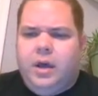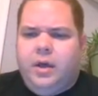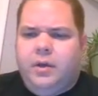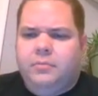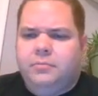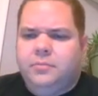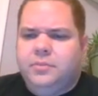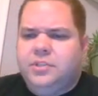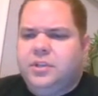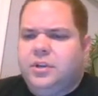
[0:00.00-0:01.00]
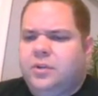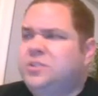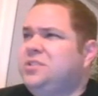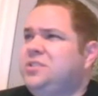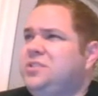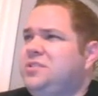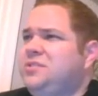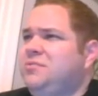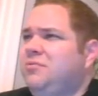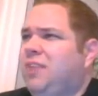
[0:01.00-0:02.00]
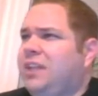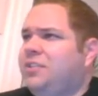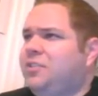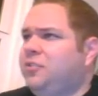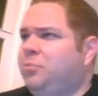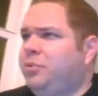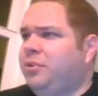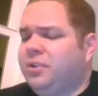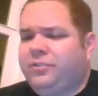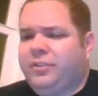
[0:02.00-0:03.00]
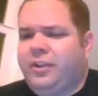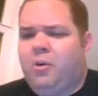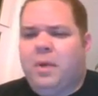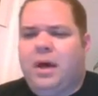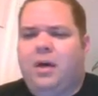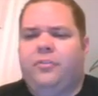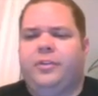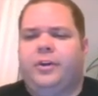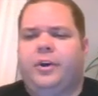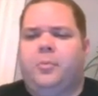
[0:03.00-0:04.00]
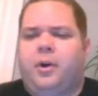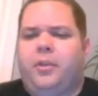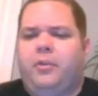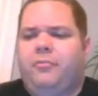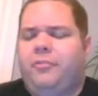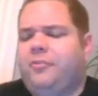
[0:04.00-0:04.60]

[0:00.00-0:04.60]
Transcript: to go write this book is to help out other